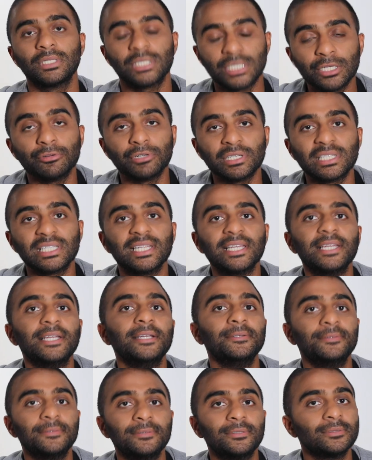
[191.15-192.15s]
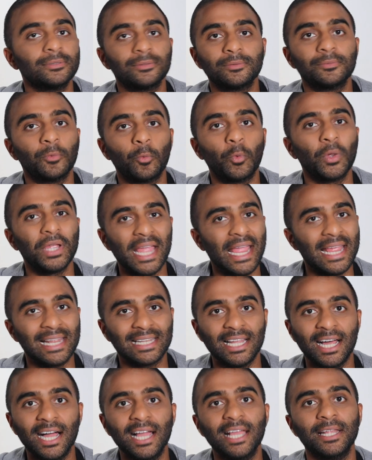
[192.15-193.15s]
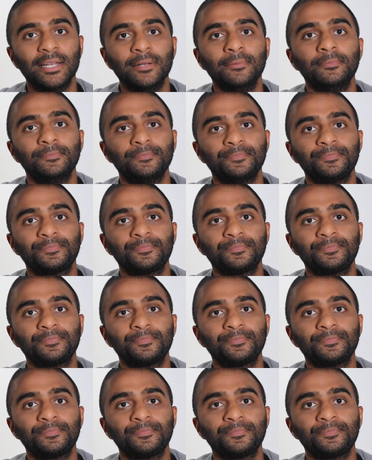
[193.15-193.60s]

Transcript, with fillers: Seriously, we ain't lying.